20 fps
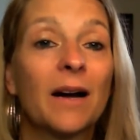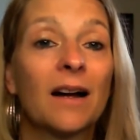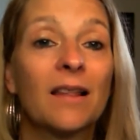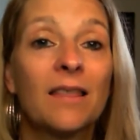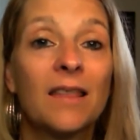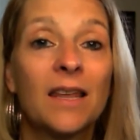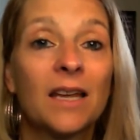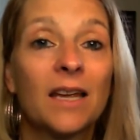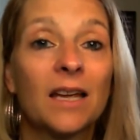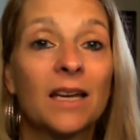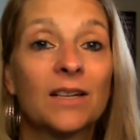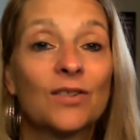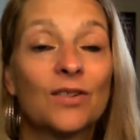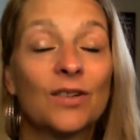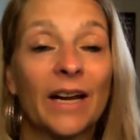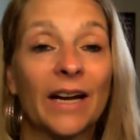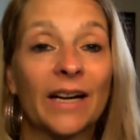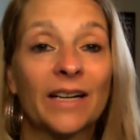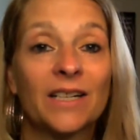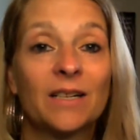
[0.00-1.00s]
I think it
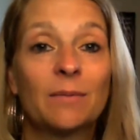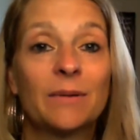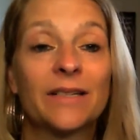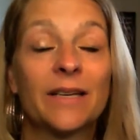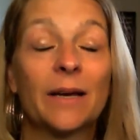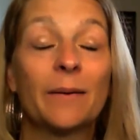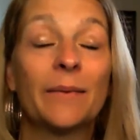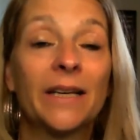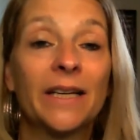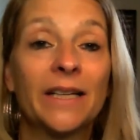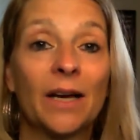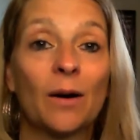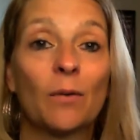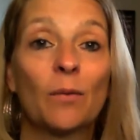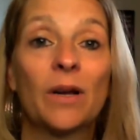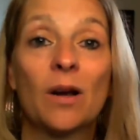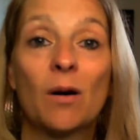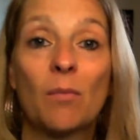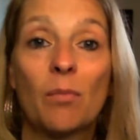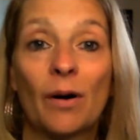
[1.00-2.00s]
should actually be something that
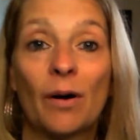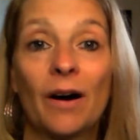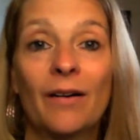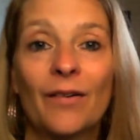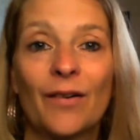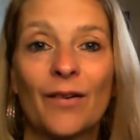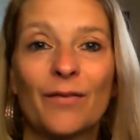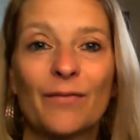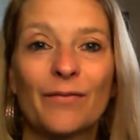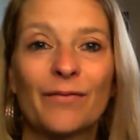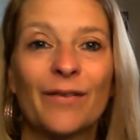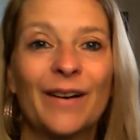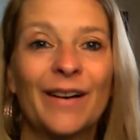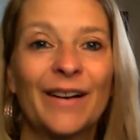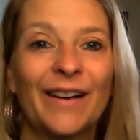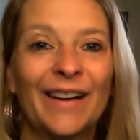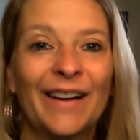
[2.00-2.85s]
we are proud of,